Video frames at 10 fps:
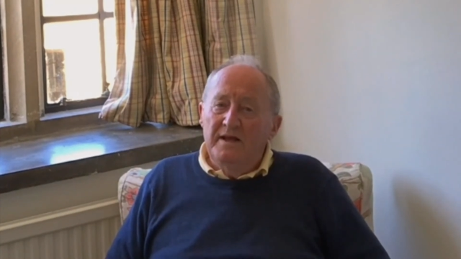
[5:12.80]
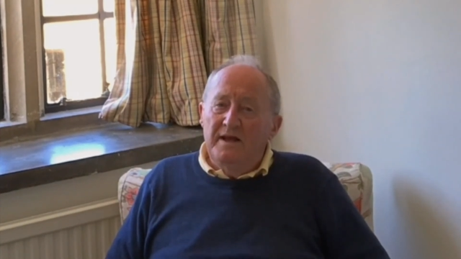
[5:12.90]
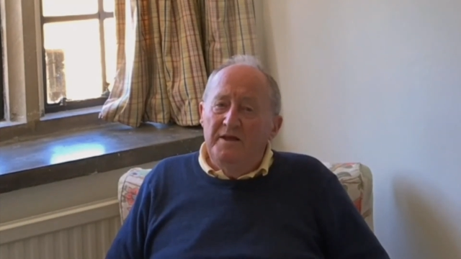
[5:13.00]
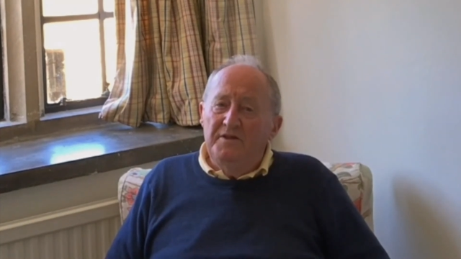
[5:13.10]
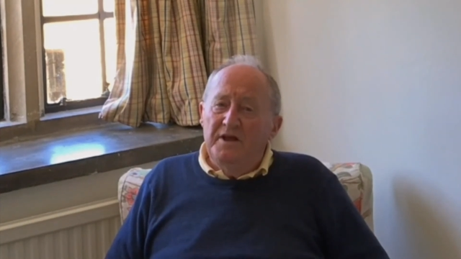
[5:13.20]

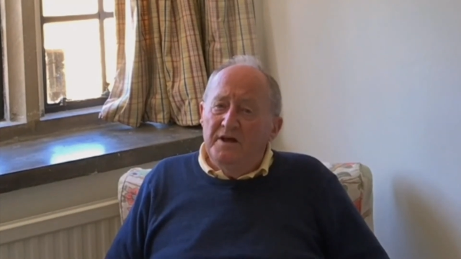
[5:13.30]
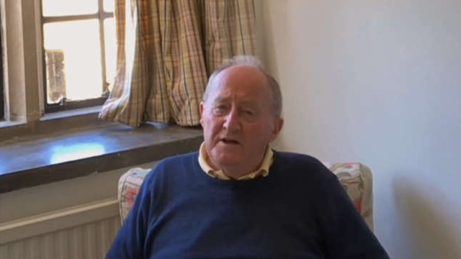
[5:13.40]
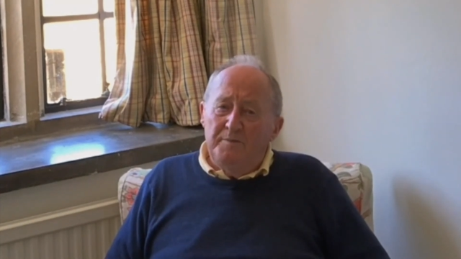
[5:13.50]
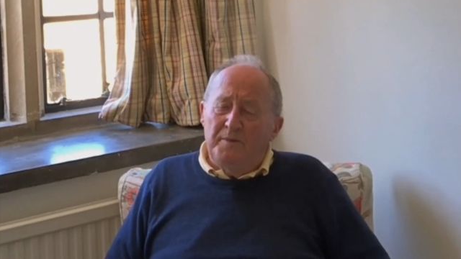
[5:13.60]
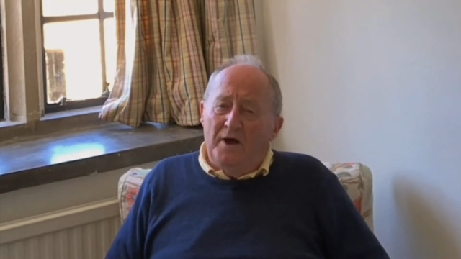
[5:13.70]
In the
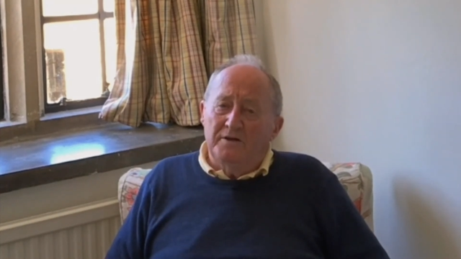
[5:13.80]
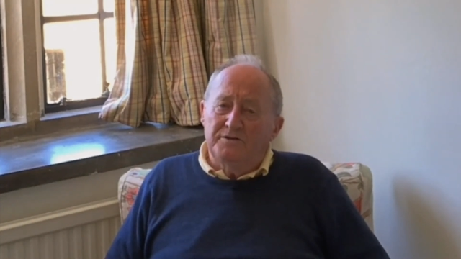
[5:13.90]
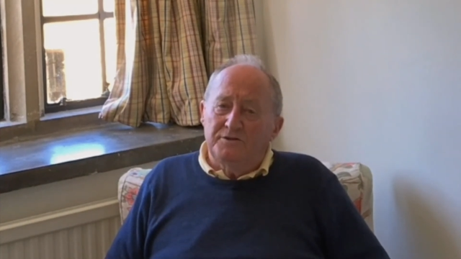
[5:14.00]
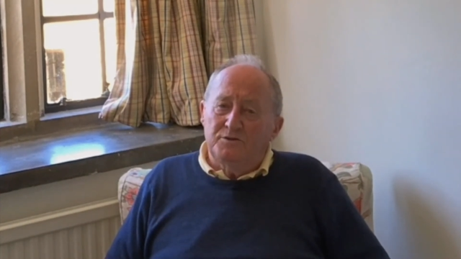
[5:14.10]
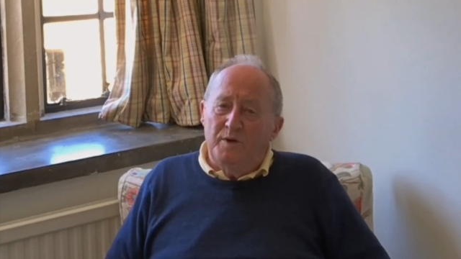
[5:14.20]
early part
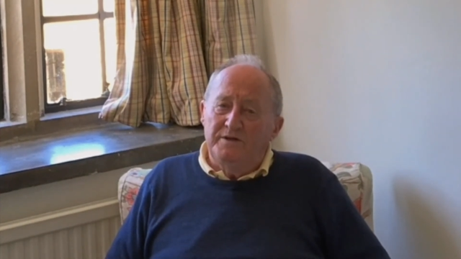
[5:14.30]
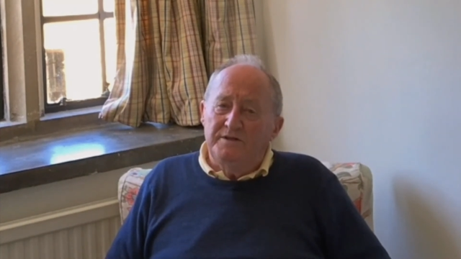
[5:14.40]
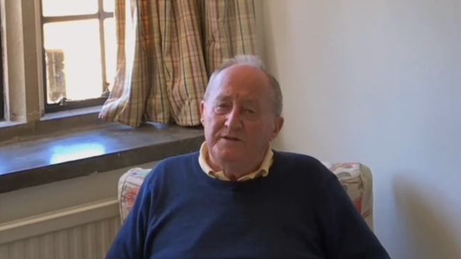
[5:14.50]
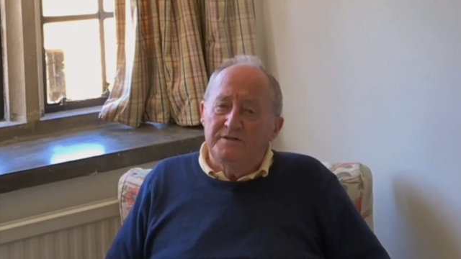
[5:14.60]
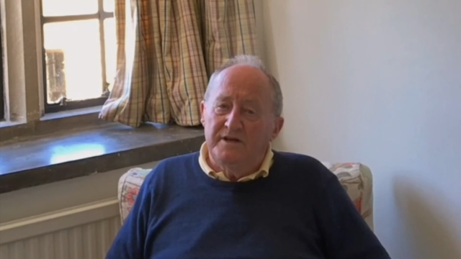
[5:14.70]
of the
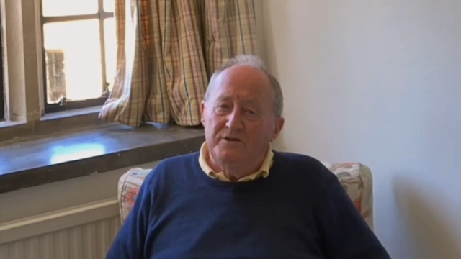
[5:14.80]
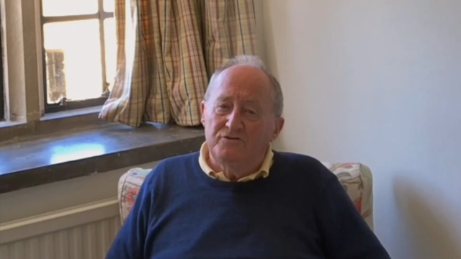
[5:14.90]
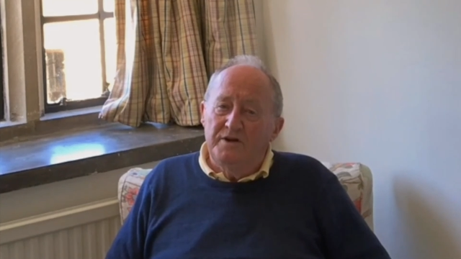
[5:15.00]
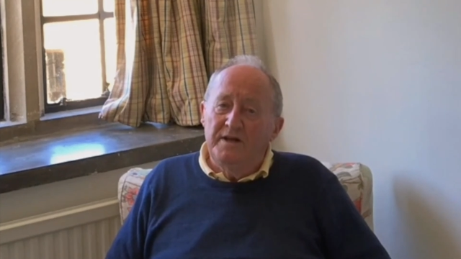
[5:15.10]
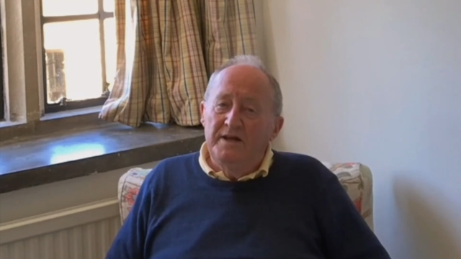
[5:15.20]
20th
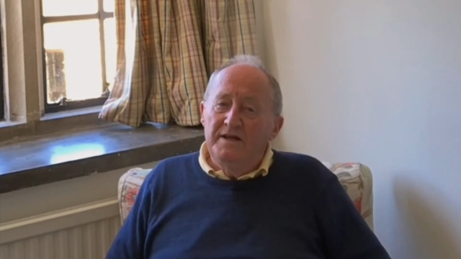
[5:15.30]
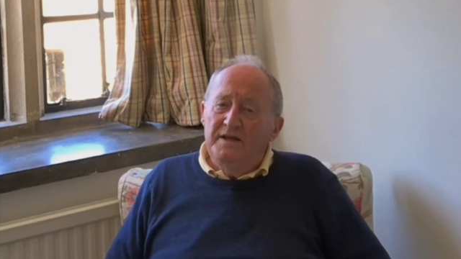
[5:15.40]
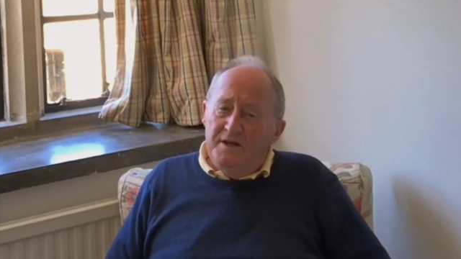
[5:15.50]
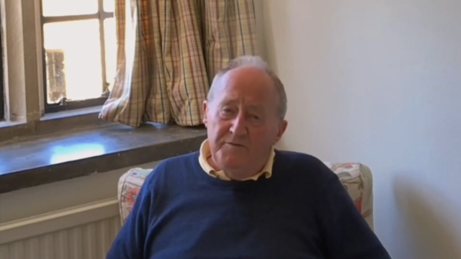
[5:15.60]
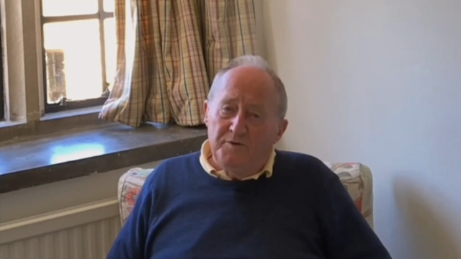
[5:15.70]
century,
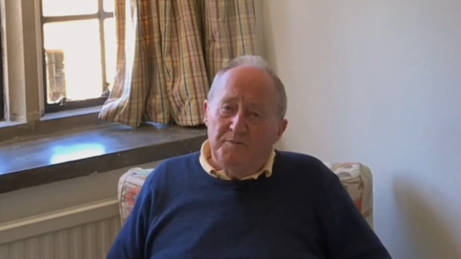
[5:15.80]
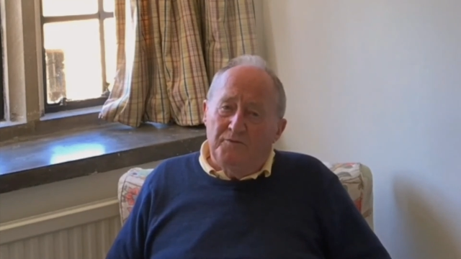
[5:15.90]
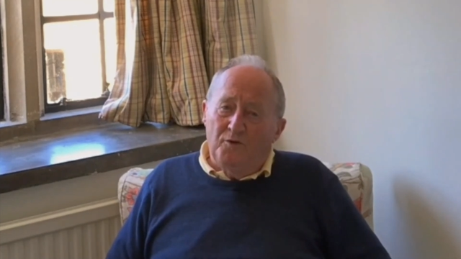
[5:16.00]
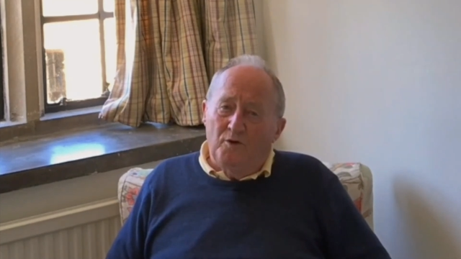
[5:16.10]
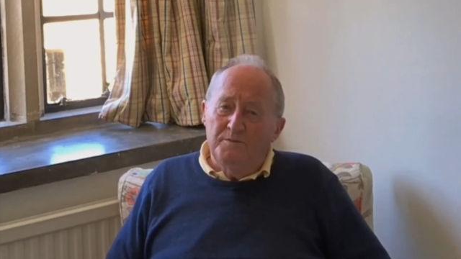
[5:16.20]
even
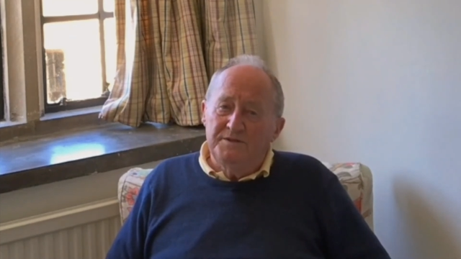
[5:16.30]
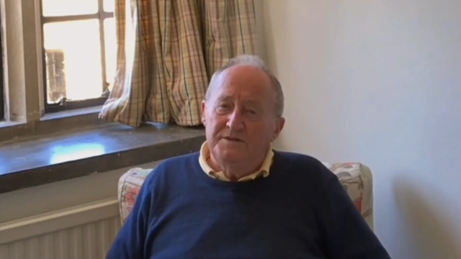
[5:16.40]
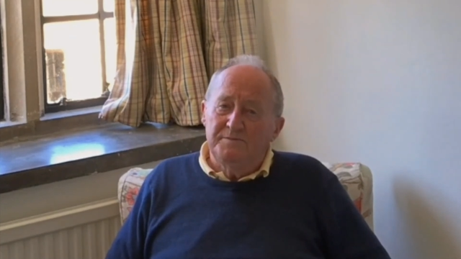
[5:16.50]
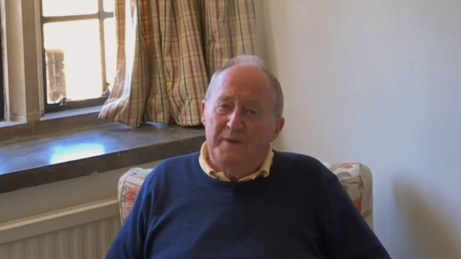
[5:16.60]
before Mrs.